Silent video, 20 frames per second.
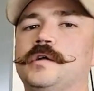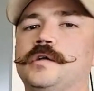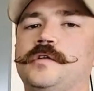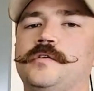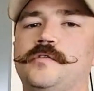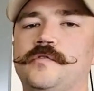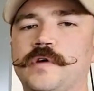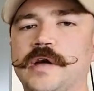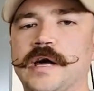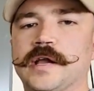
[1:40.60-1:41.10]

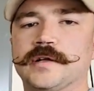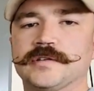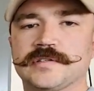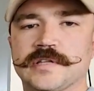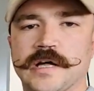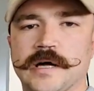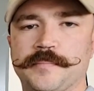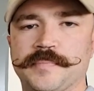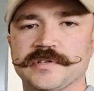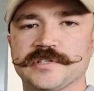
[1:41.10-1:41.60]
You've got to
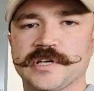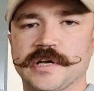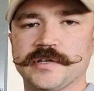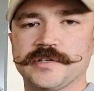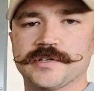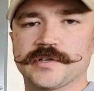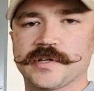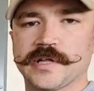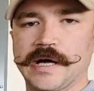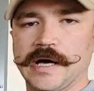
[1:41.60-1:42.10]
stop and change
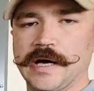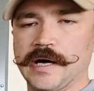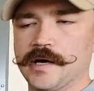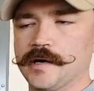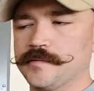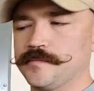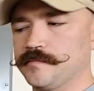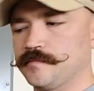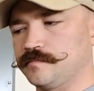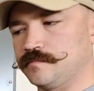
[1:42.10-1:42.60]
your
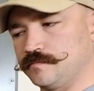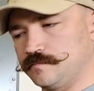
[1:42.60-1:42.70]
tire.